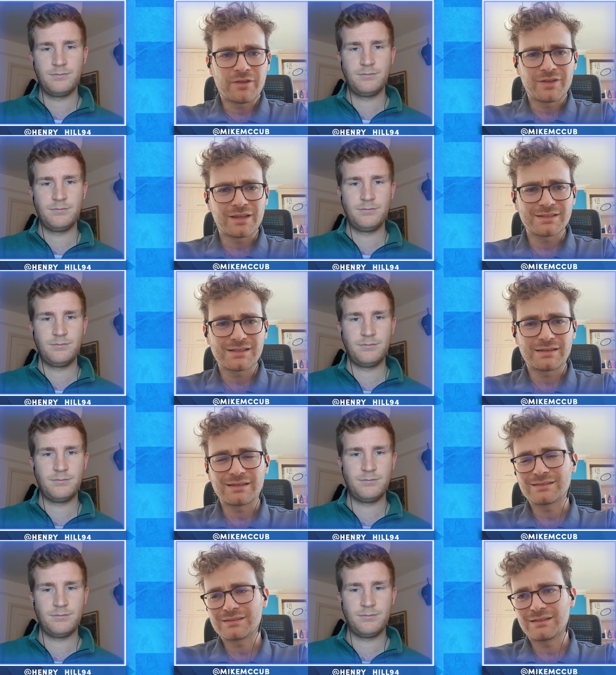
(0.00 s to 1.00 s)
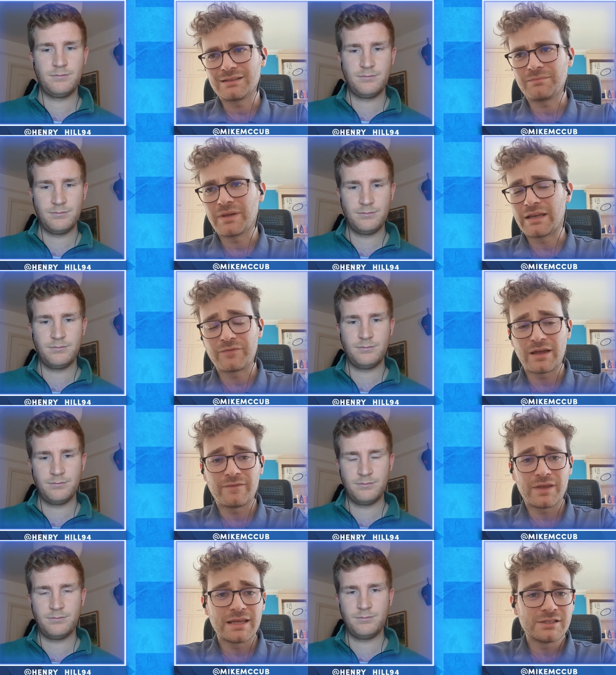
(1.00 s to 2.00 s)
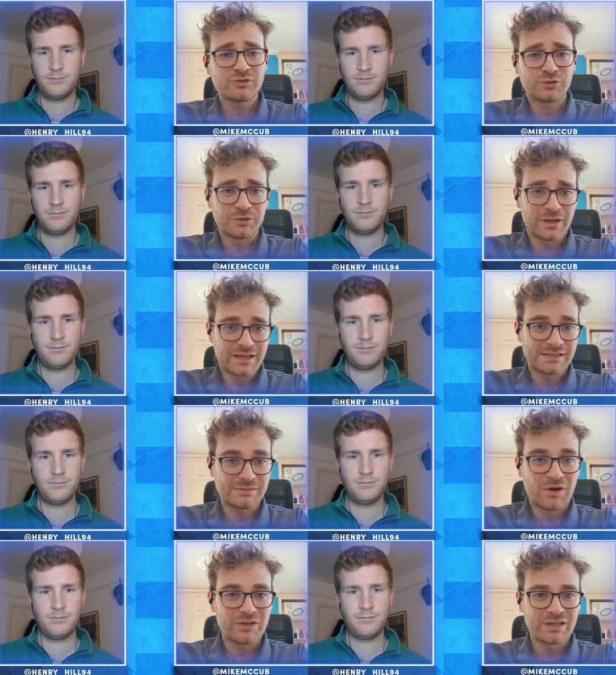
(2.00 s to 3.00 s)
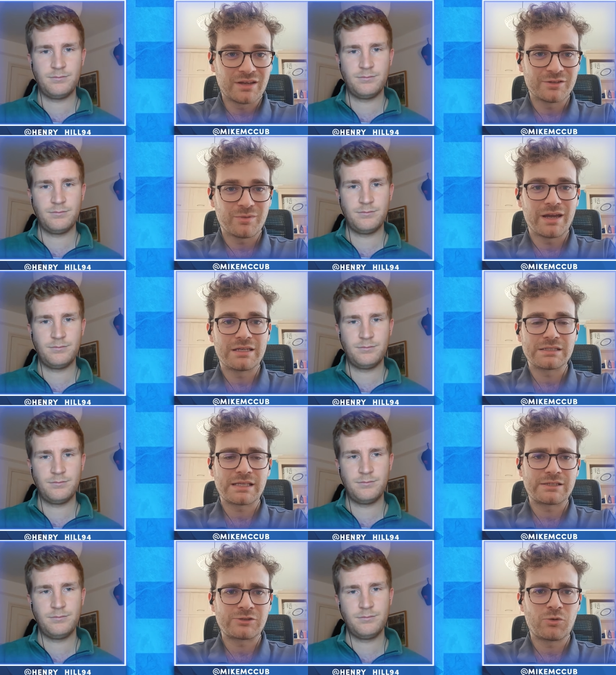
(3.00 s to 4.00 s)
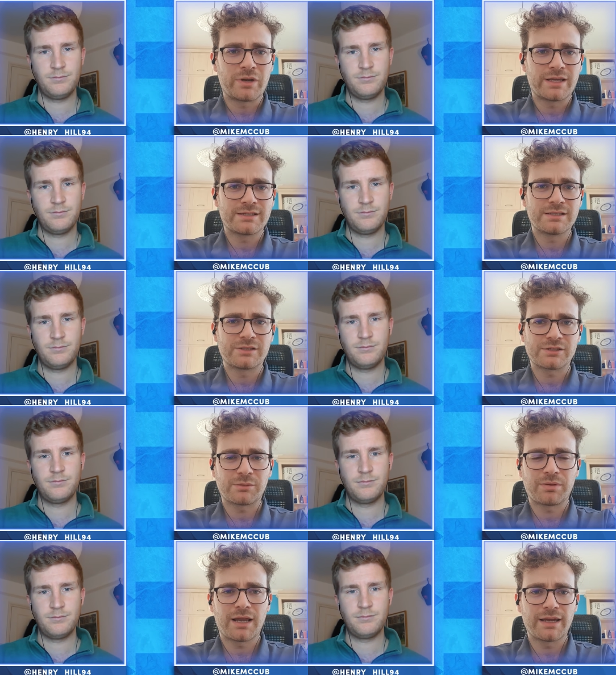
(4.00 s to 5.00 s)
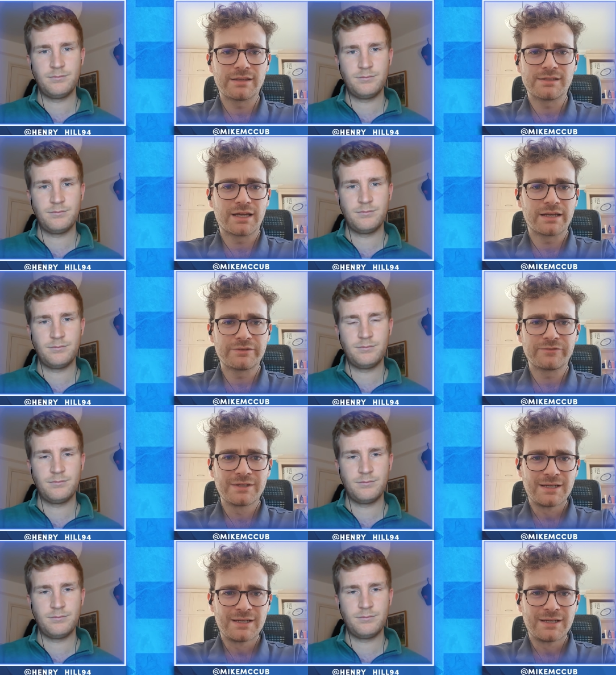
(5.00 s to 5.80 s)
Speaker 1: I think that's that. Uh, I mean, if, if it is true that he's demanding those wages, then surely it is just a play to kind of